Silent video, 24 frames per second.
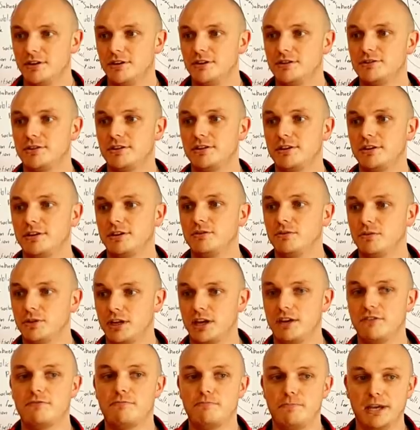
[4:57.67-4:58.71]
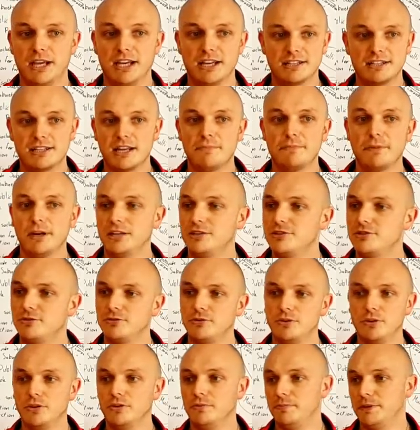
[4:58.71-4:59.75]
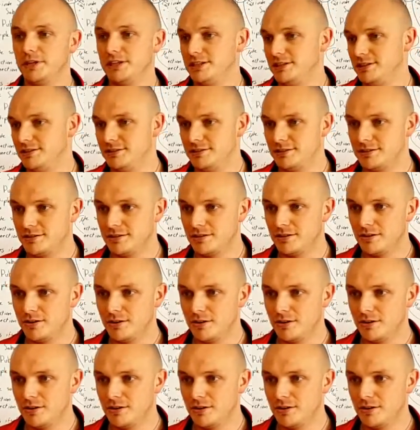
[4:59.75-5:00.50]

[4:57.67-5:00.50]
so that it will give bigger subnets to all PCs